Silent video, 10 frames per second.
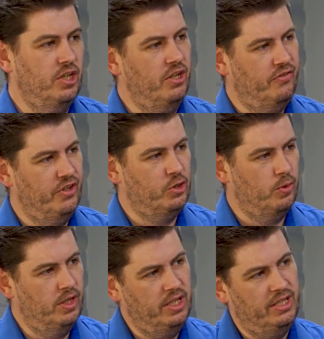So the first
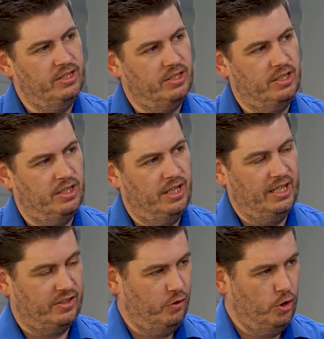one is the
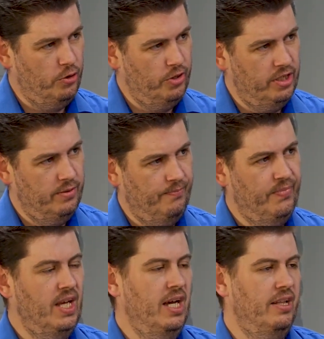X400,
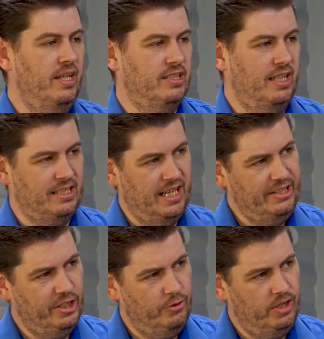there's an
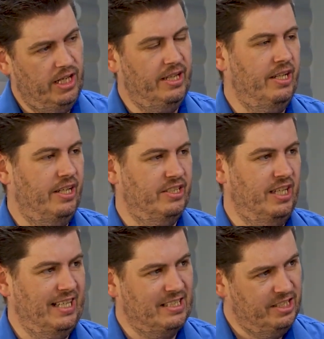X800, and then there's an
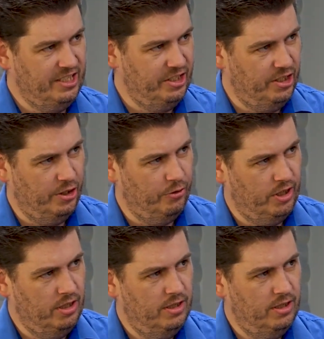X1600.